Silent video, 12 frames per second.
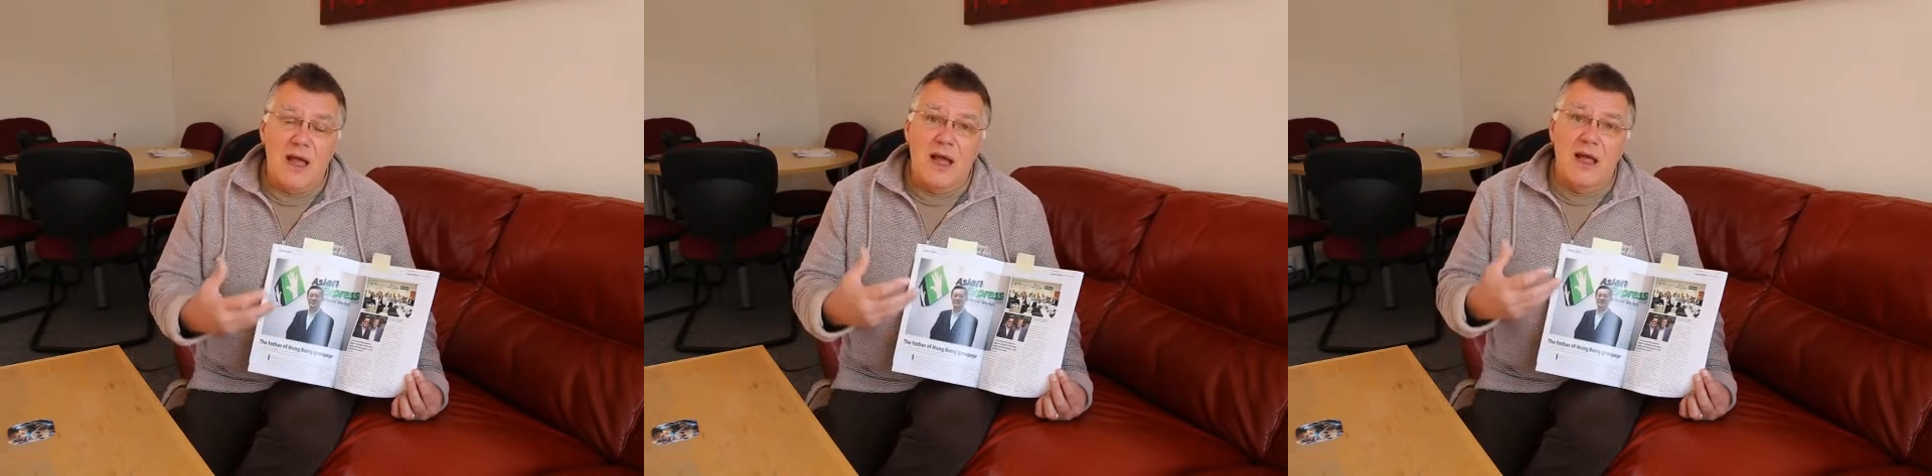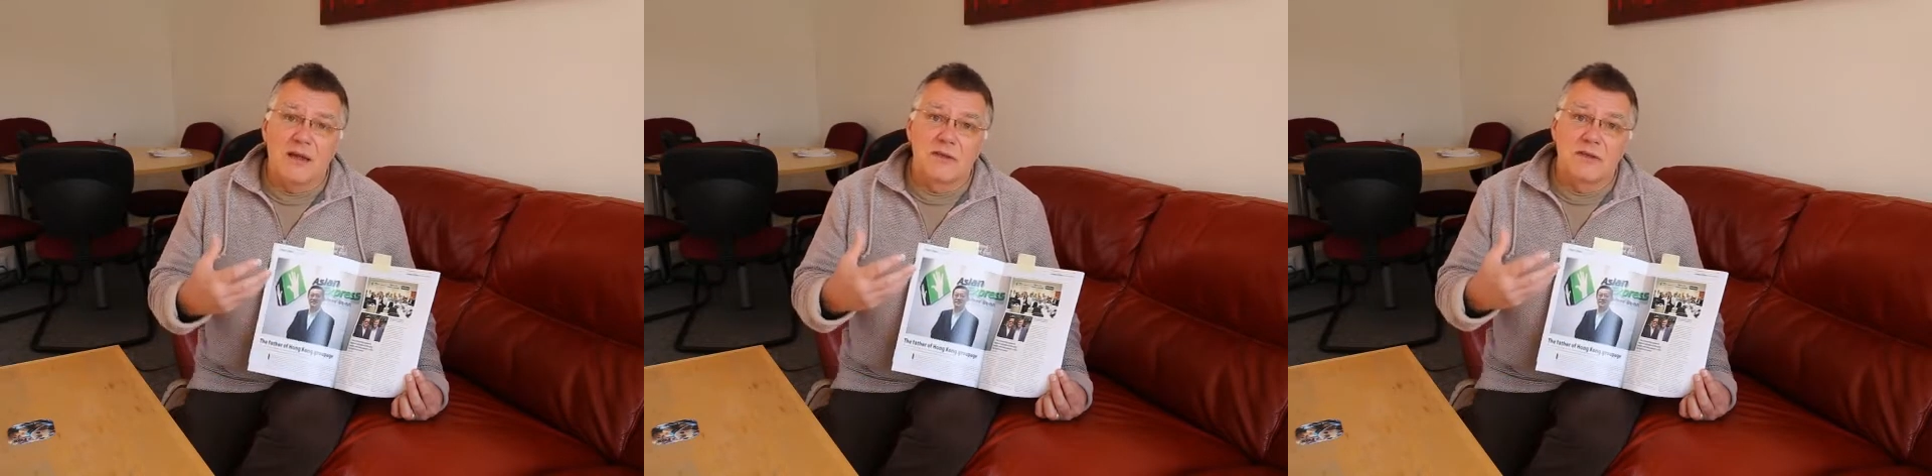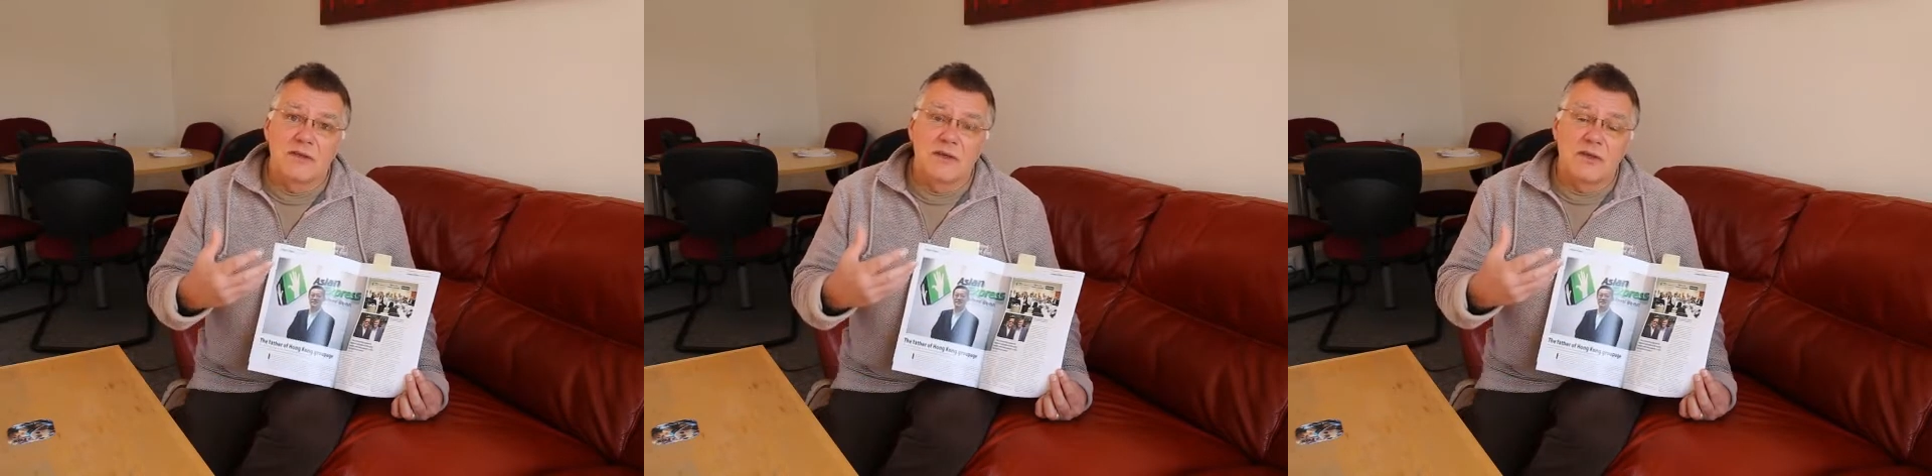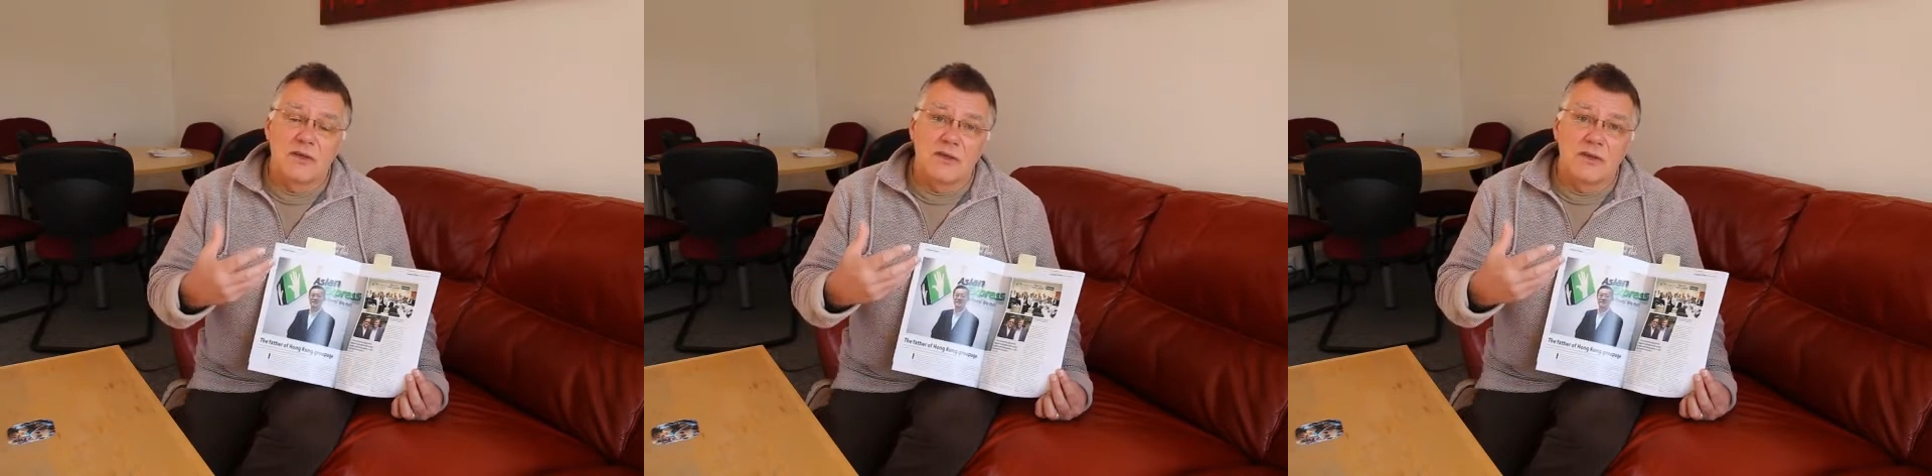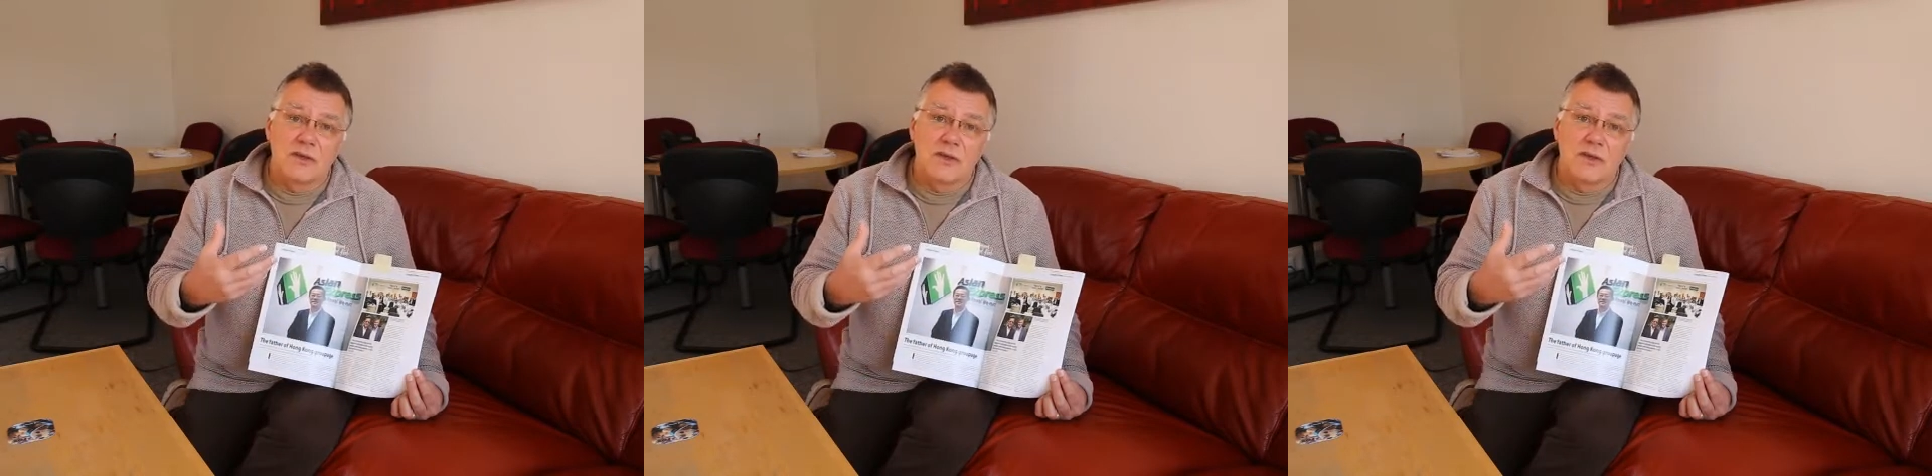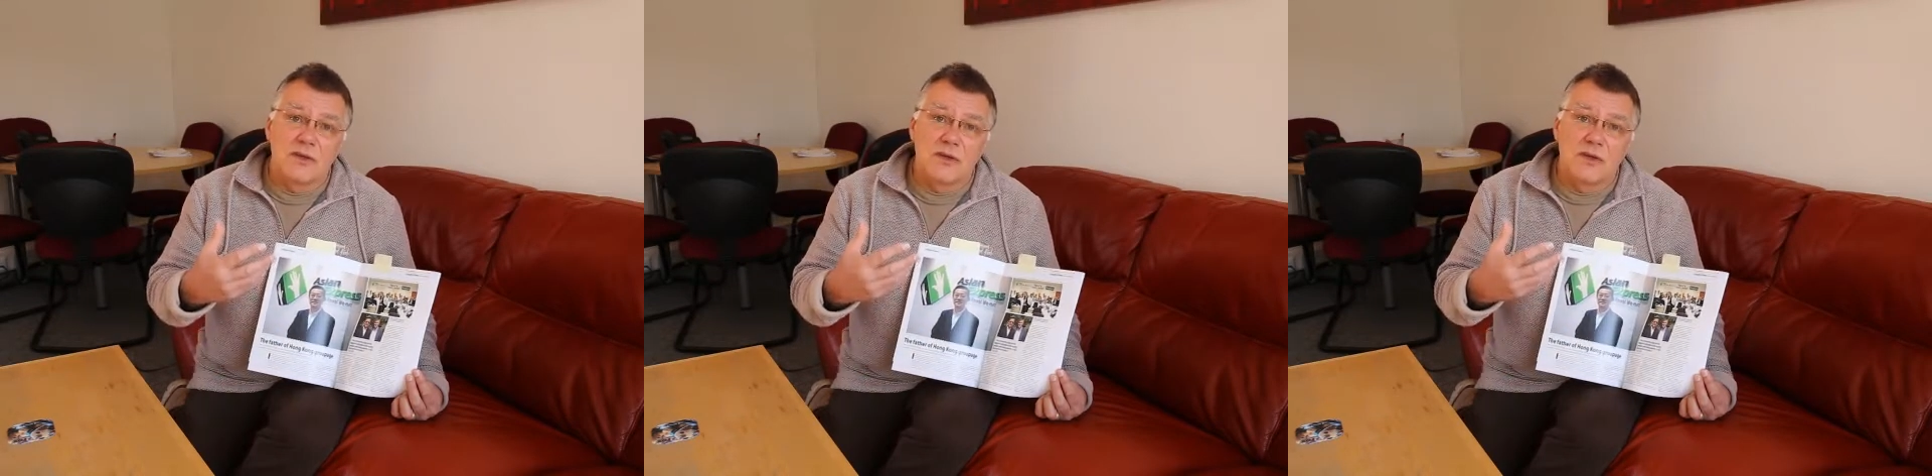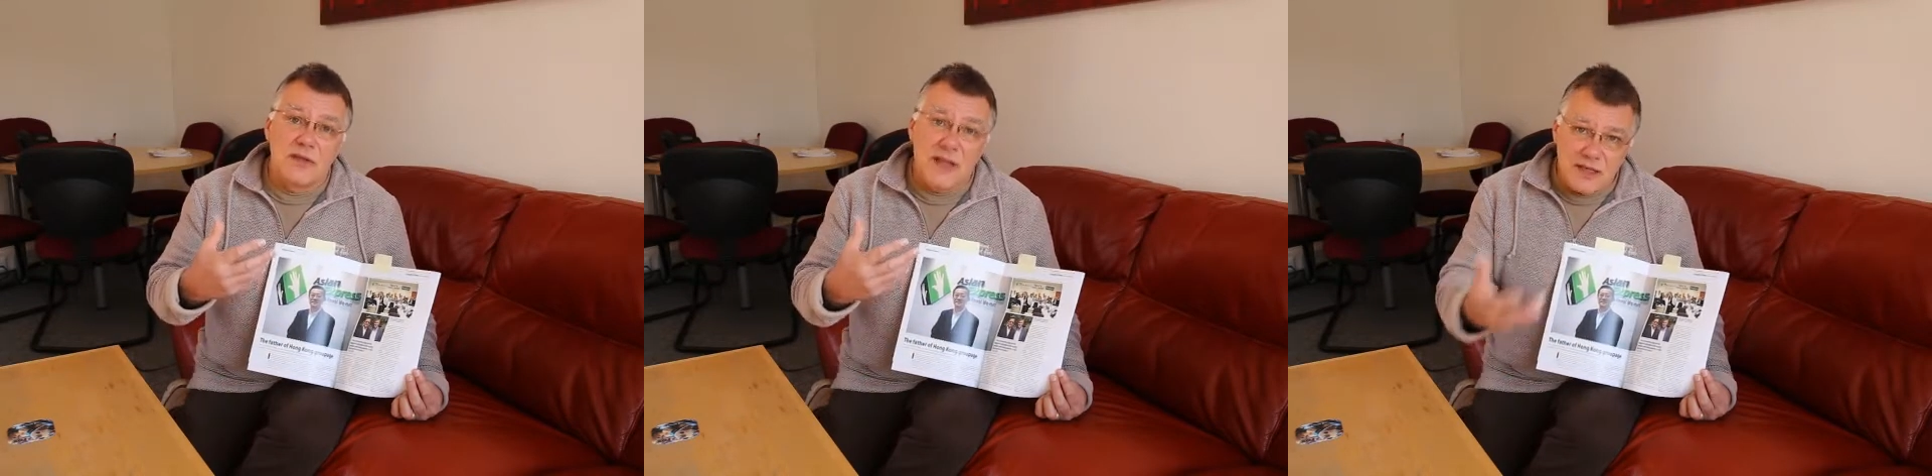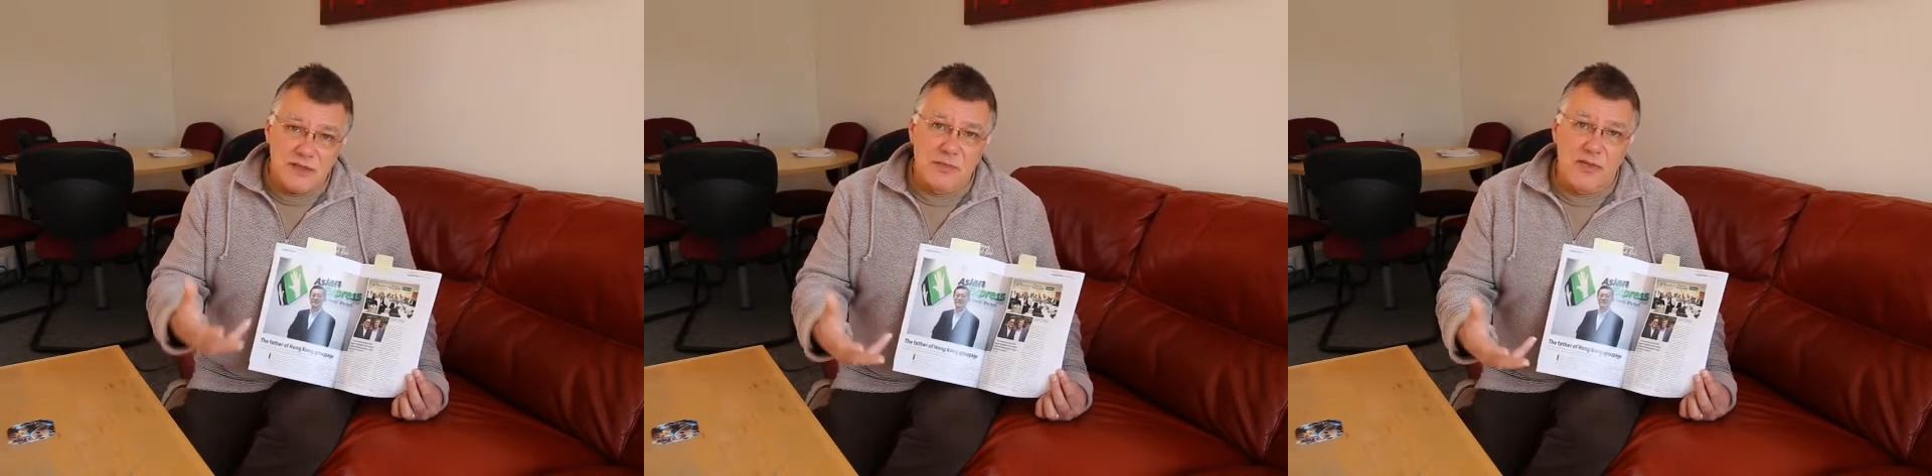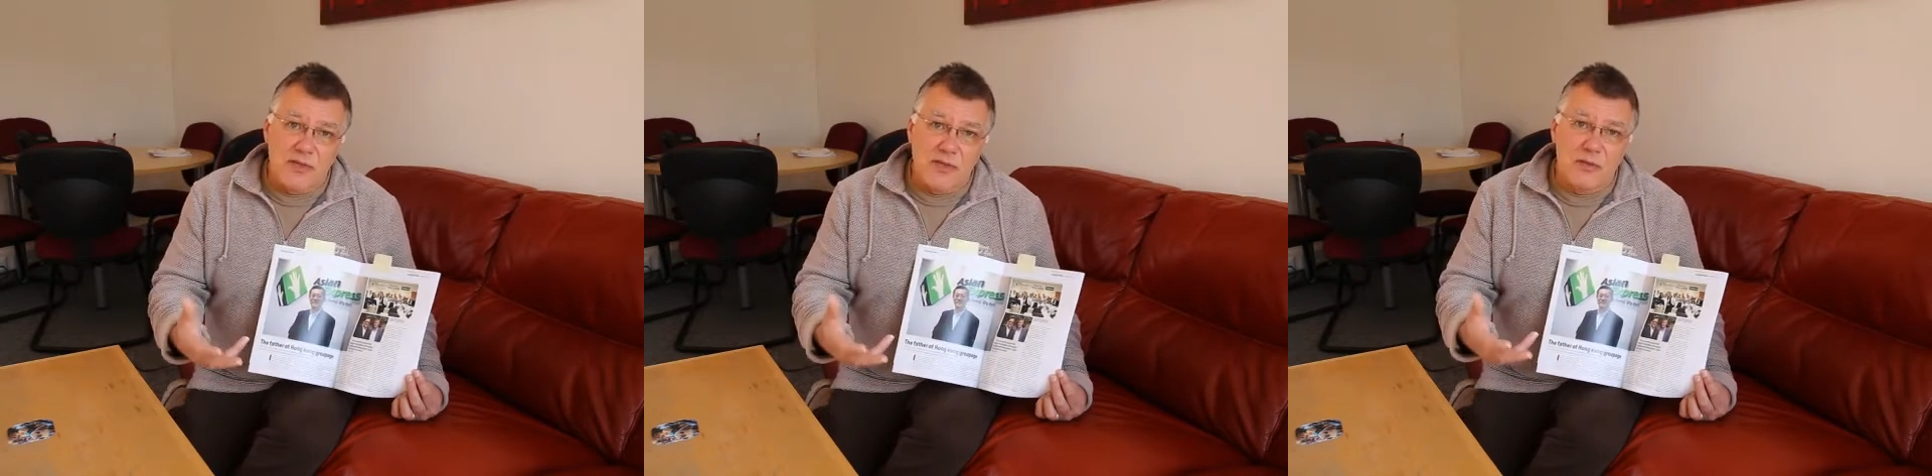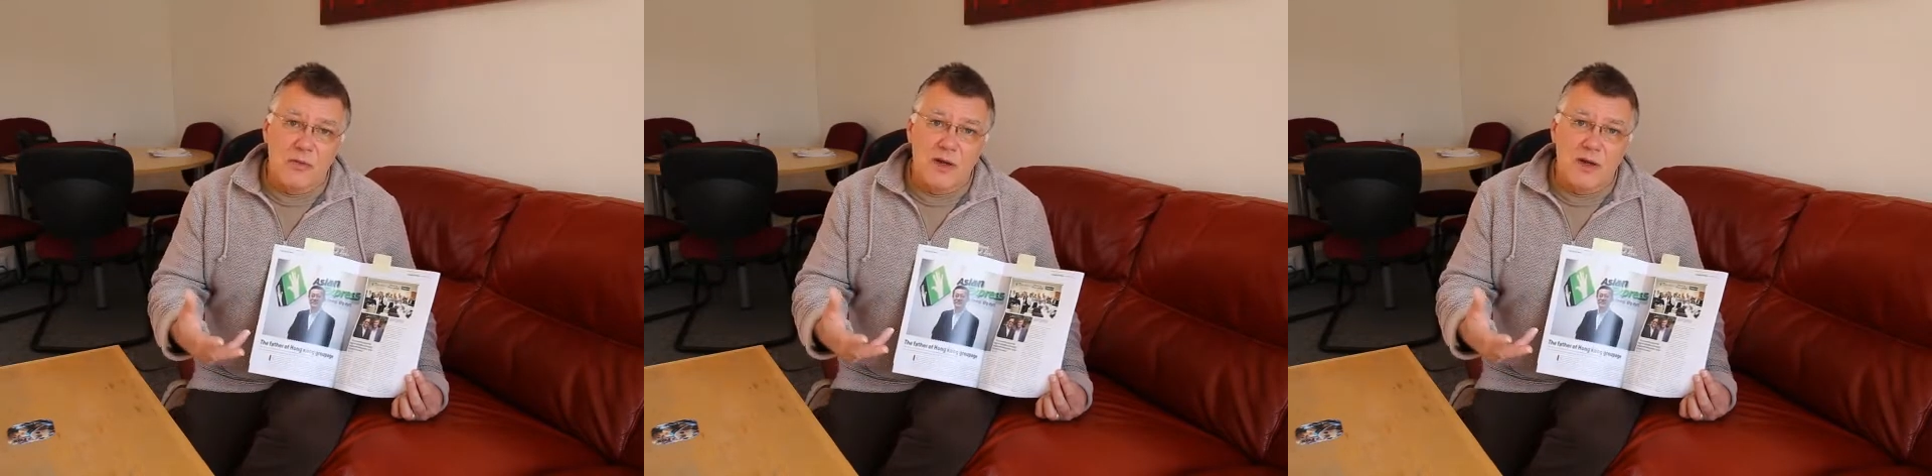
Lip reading: And next month